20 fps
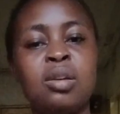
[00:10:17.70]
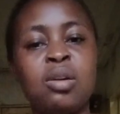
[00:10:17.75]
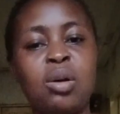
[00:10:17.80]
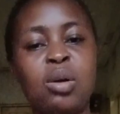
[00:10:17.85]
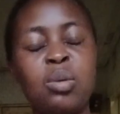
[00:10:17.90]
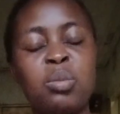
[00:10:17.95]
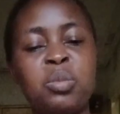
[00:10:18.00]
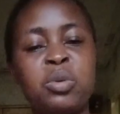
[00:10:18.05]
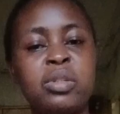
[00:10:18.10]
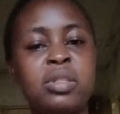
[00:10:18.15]

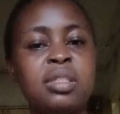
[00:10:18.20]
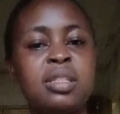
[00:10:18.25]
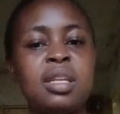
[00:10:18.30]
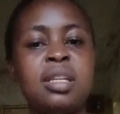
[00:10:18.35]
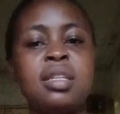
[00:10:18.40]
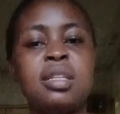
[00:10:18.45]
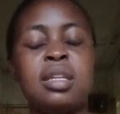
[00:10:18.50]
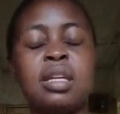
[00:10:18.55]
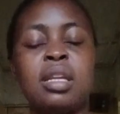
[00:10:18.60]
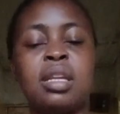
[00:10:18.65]
almost
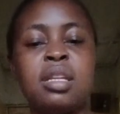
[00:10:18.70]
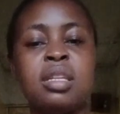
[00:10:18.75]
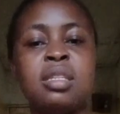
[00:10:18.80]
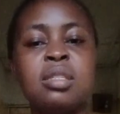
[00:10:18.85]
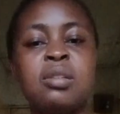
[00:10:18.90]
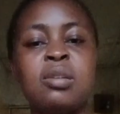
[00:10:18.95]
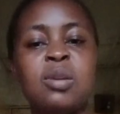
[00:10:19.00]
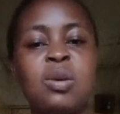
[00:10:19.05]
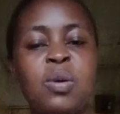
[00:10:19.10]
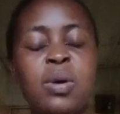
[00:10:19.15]
10
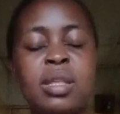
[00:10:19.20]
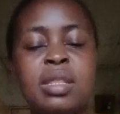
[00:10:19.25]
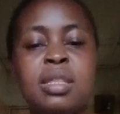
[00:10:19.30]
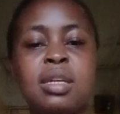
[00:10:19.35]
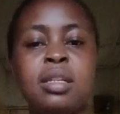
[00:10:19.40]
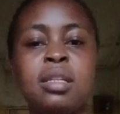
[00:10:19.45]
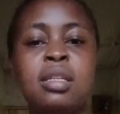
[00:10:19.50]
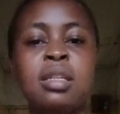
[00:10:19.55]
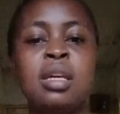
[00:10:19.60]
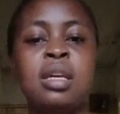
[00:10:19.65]
degrees lower
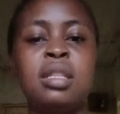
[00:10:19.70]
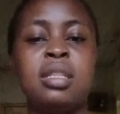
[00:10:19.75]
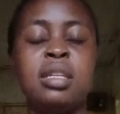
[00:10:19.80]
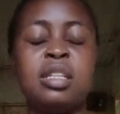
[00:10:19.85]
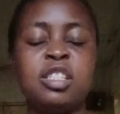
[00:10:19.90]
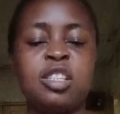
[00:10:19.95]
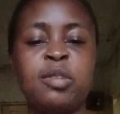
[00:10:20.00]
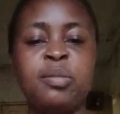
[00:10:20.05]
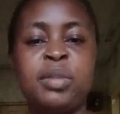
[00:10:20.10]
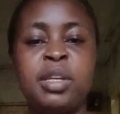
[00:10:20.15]
than the
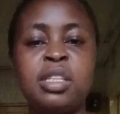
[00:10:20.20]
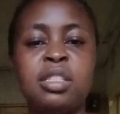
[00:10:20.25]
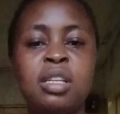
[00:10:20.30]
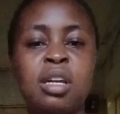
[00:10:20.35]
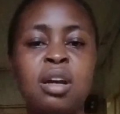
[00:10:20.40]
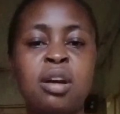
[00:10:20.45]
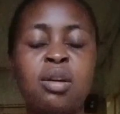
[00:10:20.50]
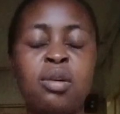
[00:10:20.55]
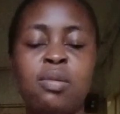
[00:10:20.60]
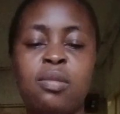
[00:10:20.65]

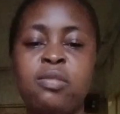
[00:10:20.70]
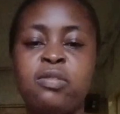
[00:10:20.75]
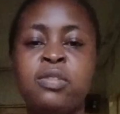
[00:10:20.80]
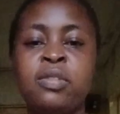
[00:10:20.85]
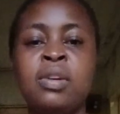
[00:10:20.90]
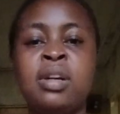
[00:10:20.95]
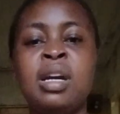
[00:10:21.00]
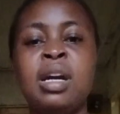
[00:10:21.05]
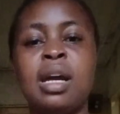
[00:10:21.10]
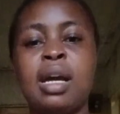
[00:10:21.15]
temperature of
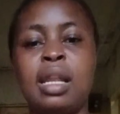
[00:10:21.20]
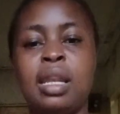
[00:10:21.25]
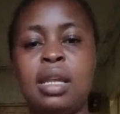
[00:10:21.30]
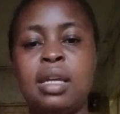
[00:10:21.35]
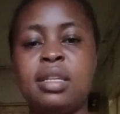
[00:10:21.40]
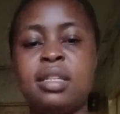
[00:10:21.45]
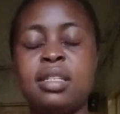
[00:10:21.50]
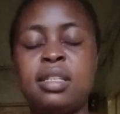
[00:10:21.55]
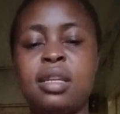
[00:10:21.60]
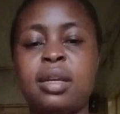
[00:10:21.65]

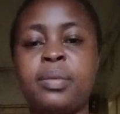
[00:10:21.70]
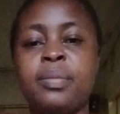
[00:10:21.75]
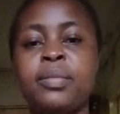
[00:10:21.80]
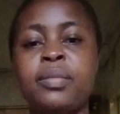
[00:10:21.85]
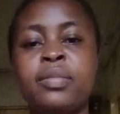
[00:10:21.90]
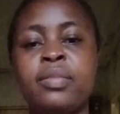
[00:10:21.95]
calandria.